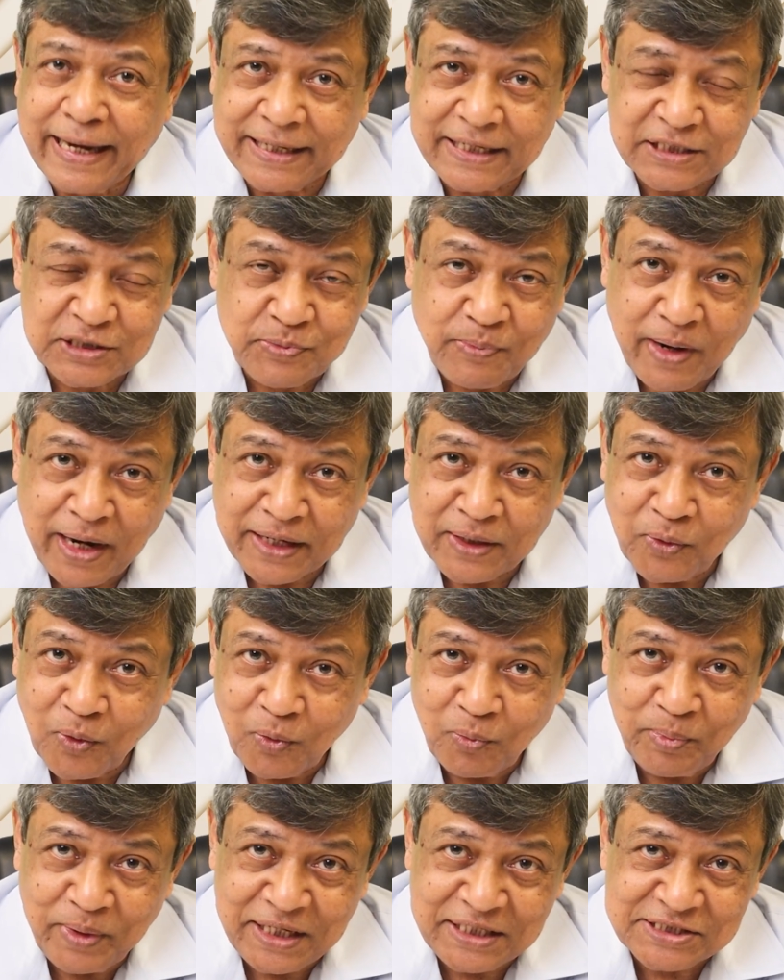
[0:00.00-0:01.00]
It is by
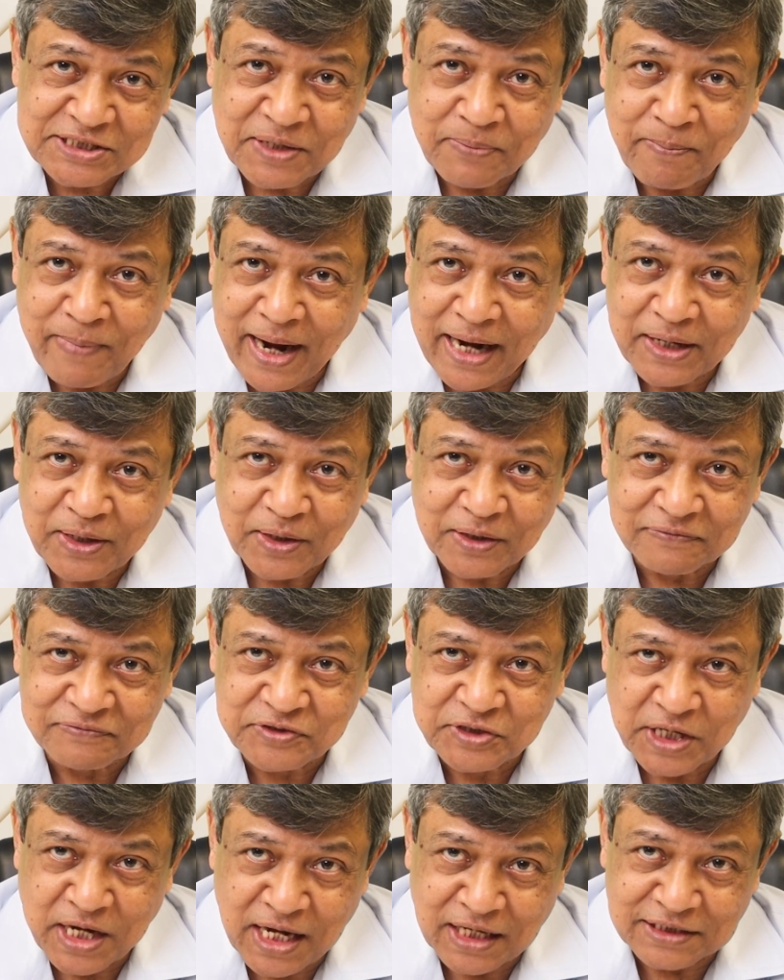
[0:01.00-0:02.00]
no means a matter of
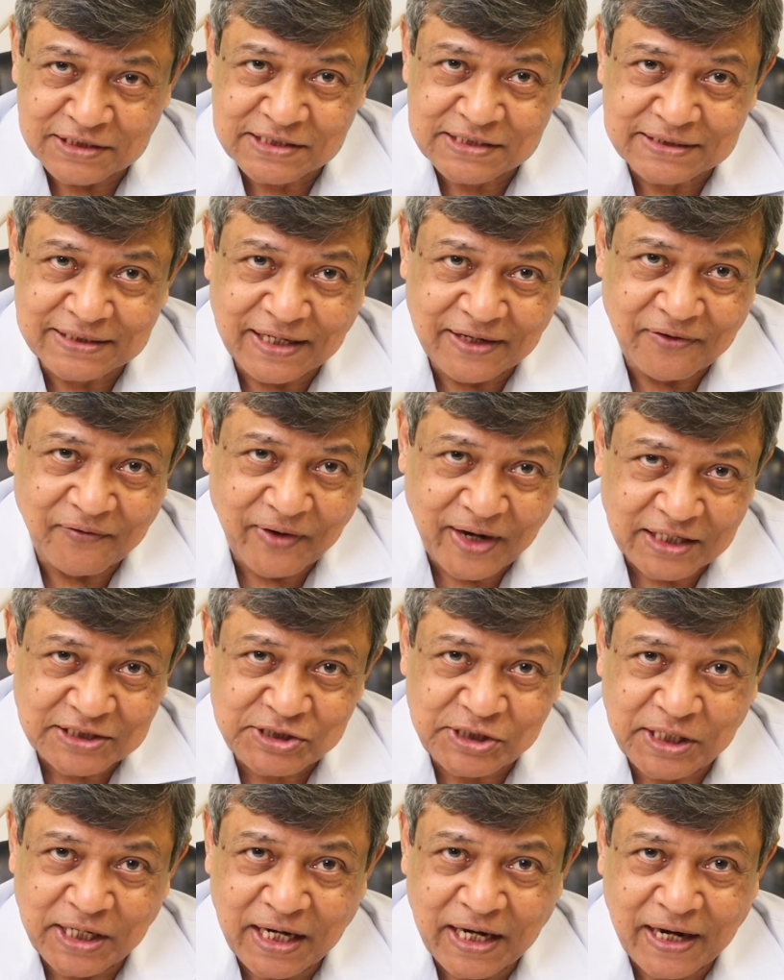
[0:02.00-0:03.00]
chance that
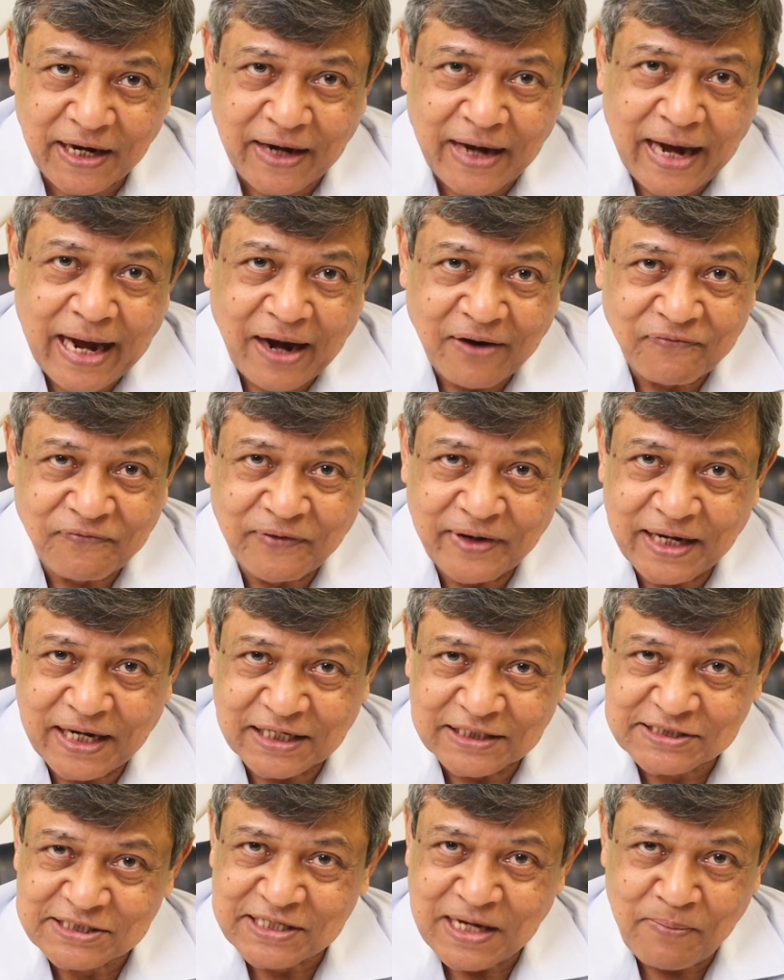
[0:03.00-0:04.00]

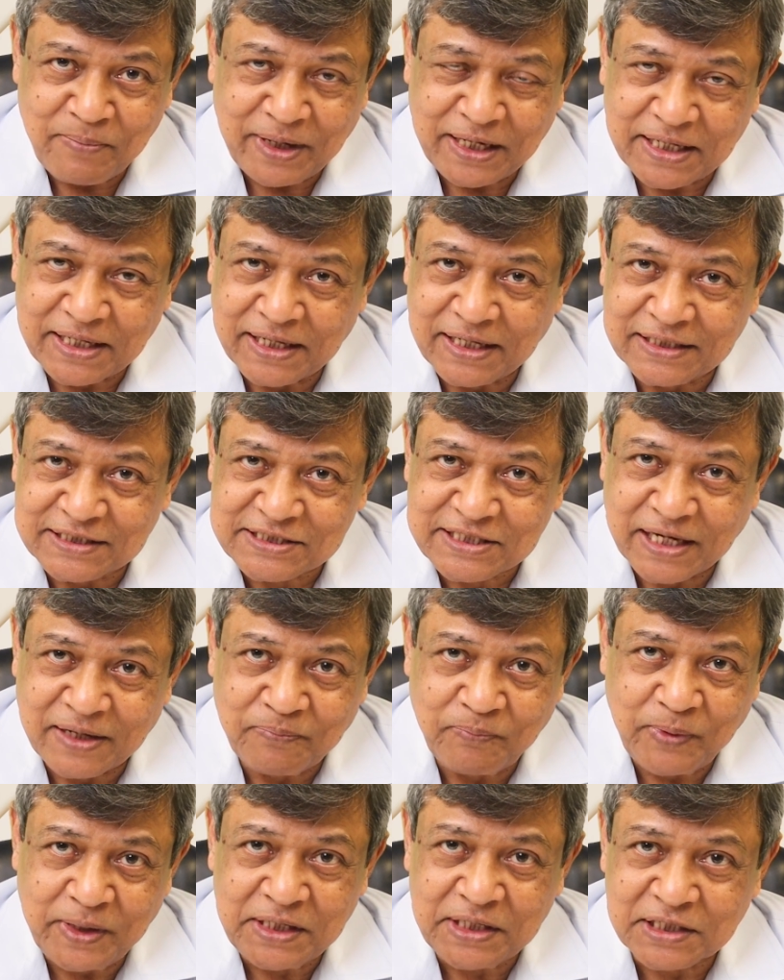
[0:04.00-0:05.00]
Russia-Africa Summit in
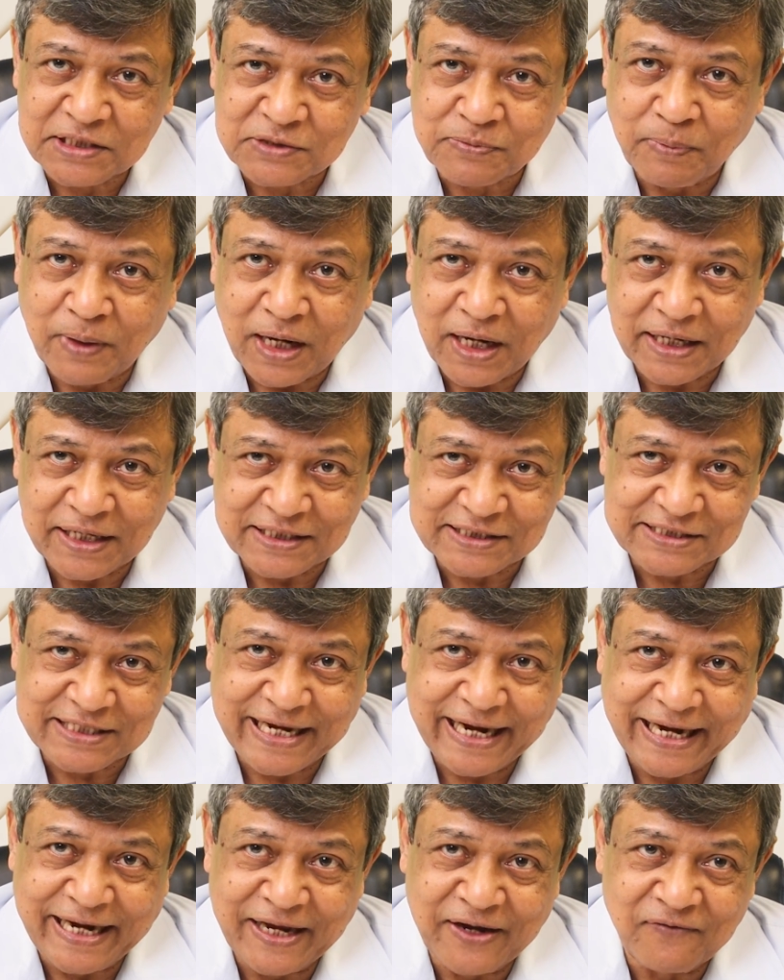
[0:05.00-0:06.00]
St. Petersburg is
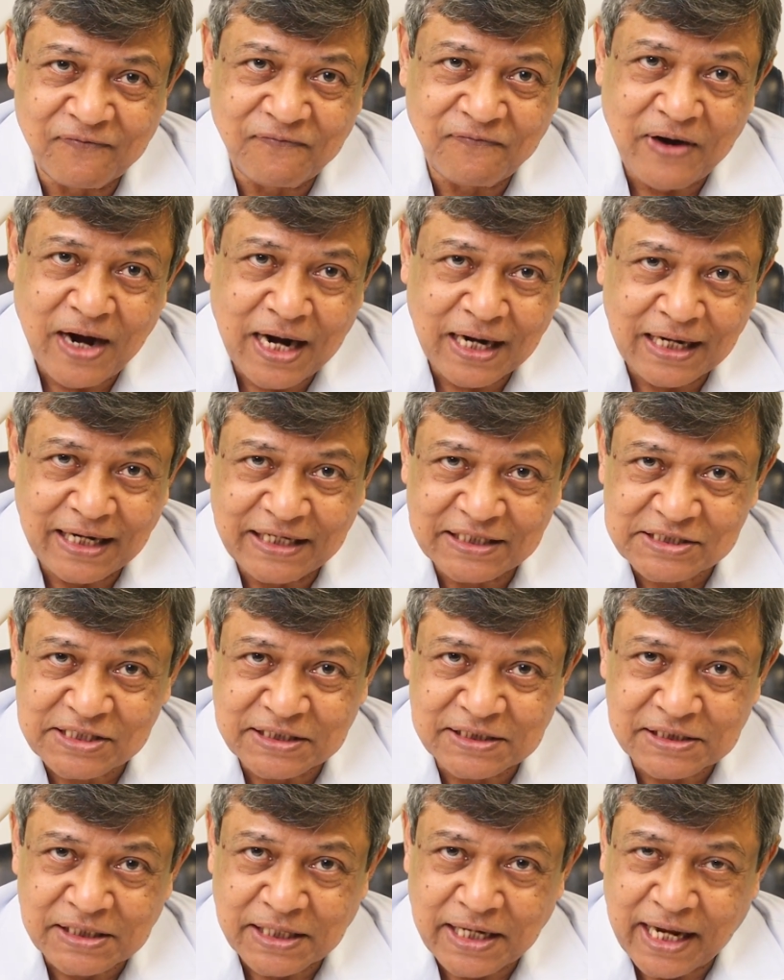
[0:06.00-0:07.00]
getting far less
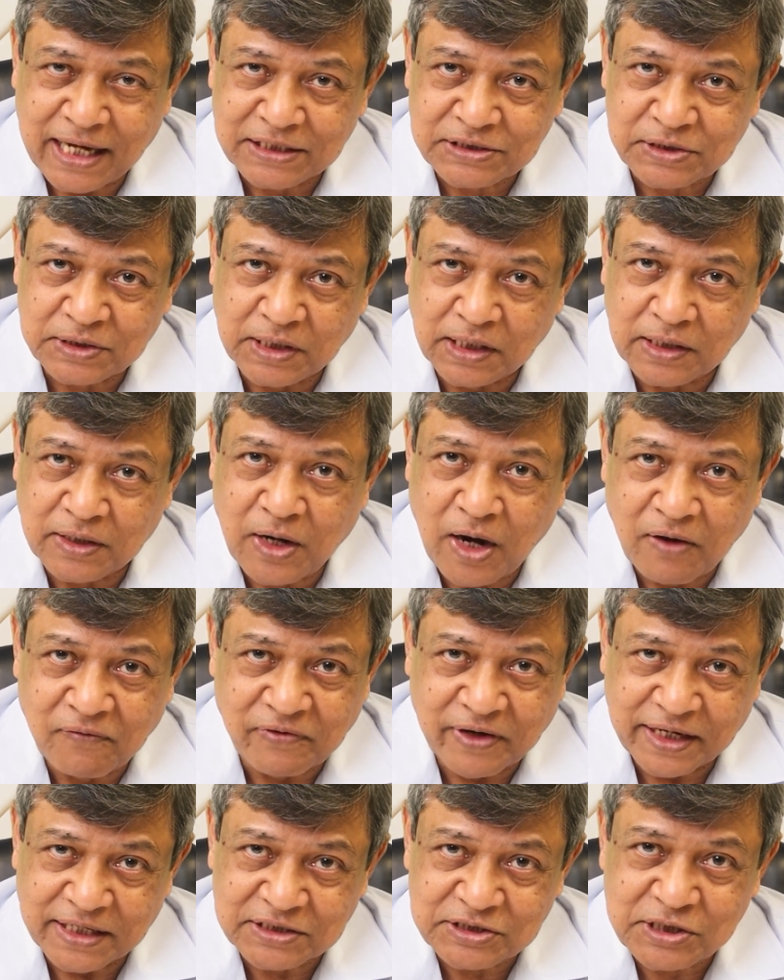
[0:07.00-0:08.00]
international
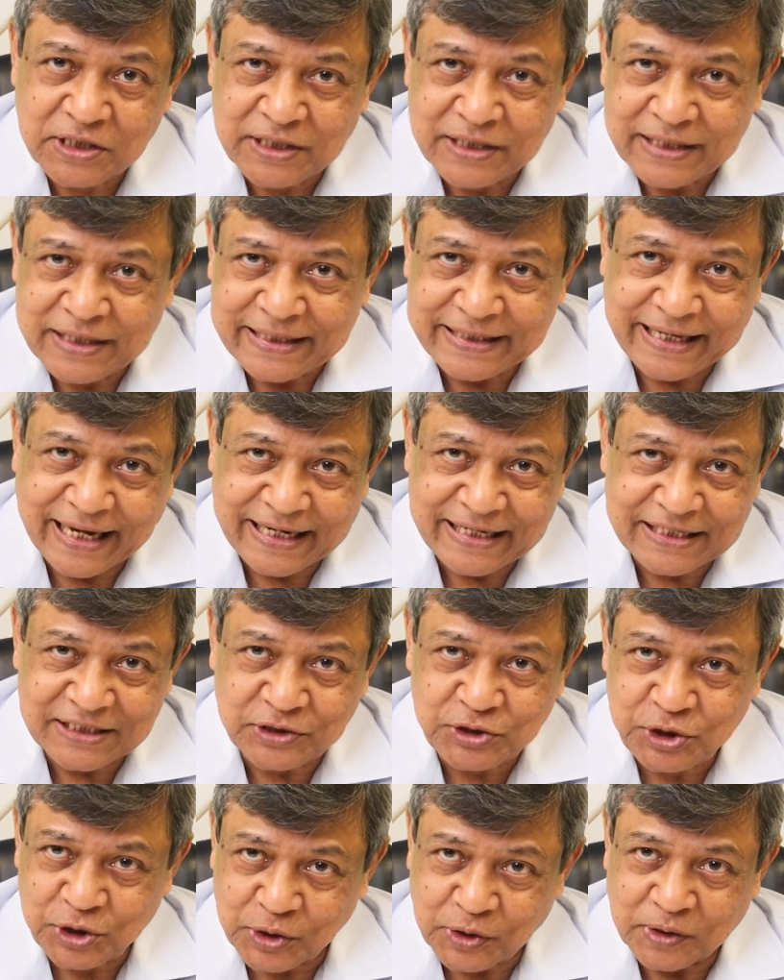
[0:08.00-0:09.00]
coverage than
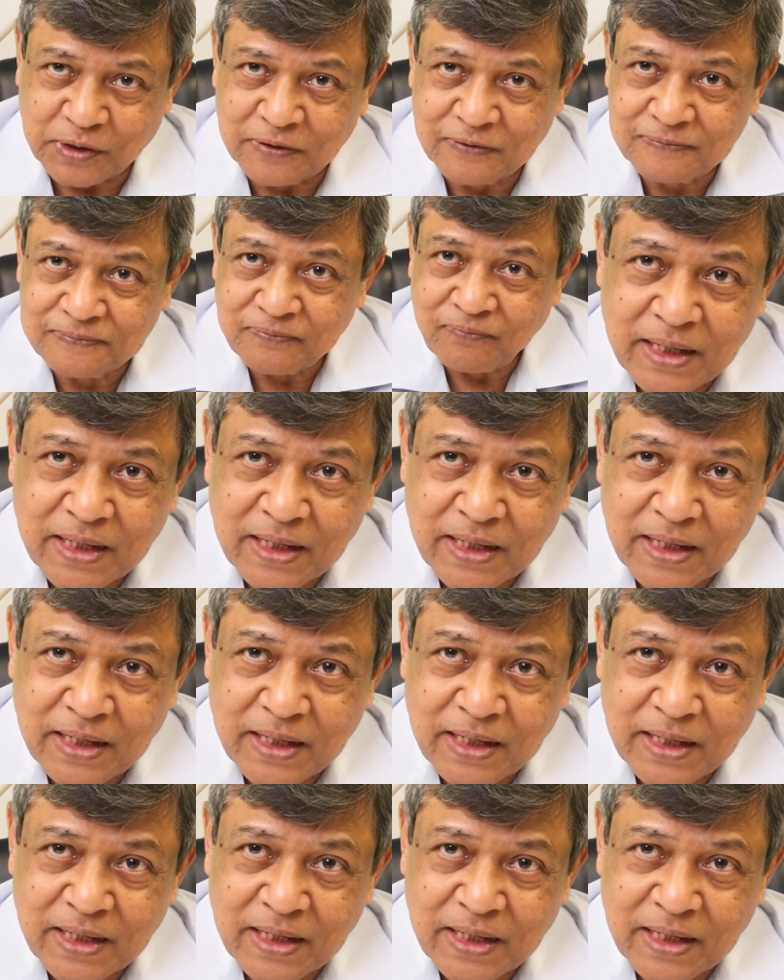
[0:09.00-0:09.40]
it should.